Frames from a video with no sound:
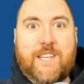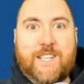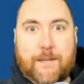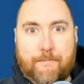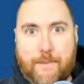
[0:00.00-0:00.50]

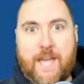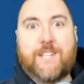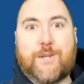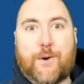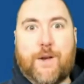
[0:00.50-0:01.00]
is the
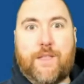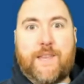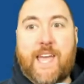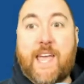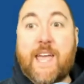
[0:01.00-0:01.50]
big story of the
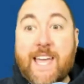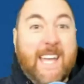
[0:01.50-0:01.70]
day.